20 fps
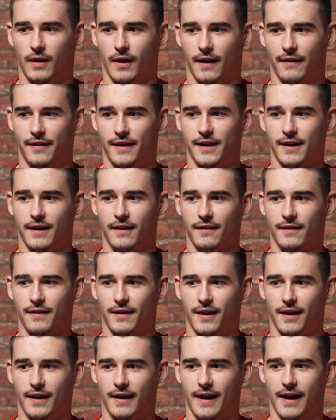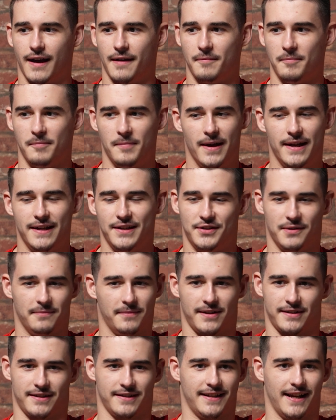I think many
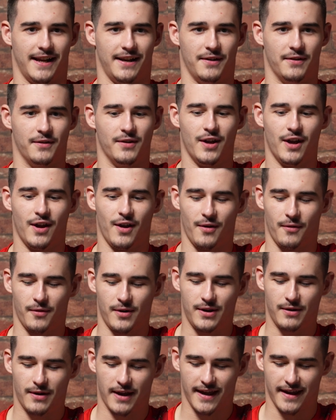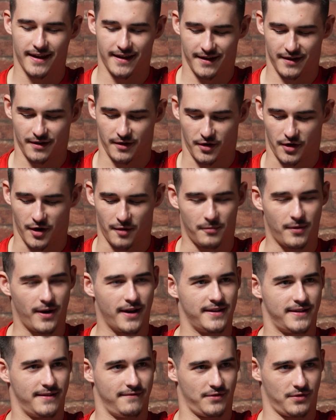gymnasts will tell you, when you hit
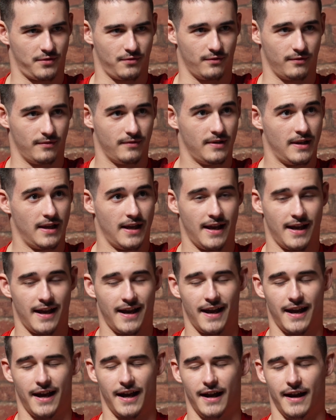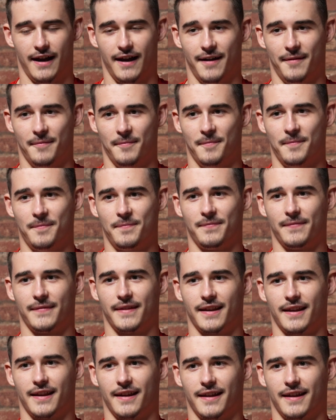comprehensive school, when
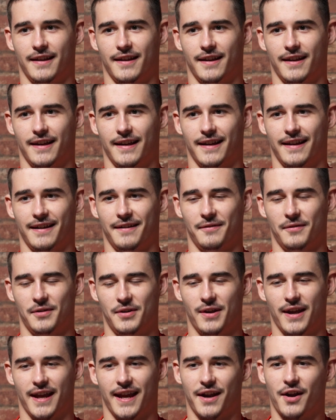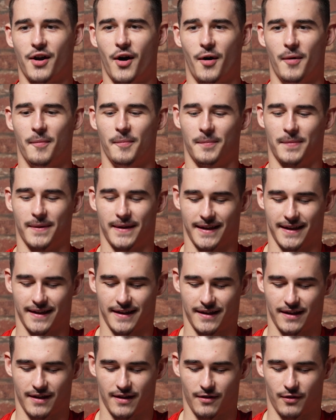you hit comp,
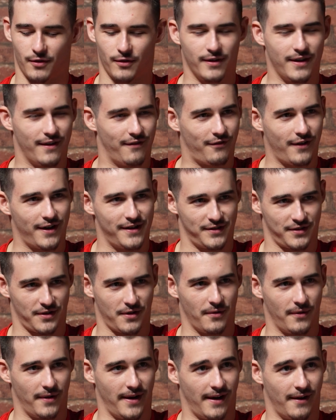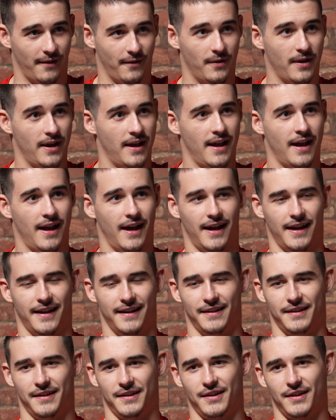all your friends are going out,
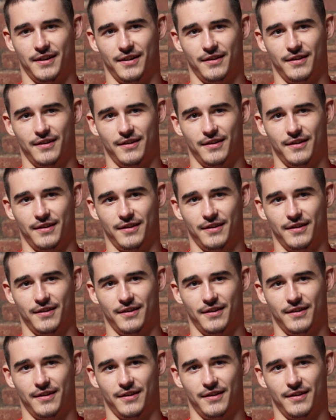and